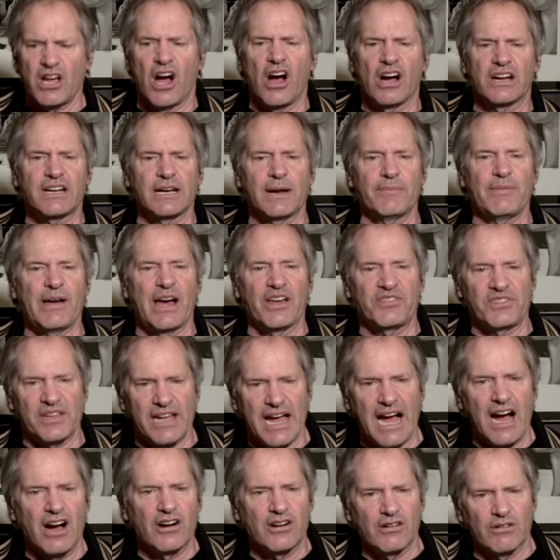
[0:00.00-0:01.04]
Talking
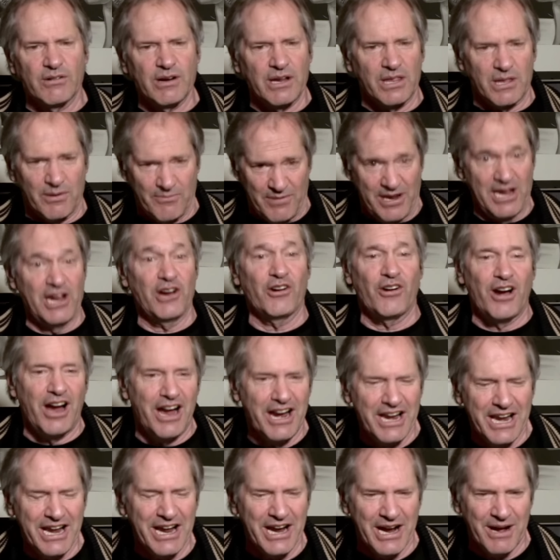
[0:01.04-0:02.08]
about the algorithm. Here
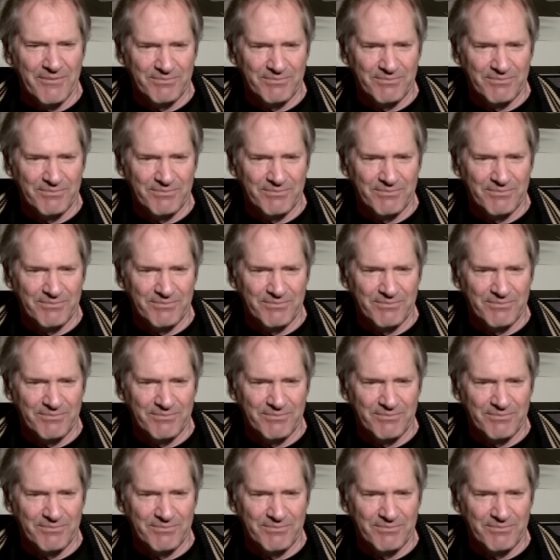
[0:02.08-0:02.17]
I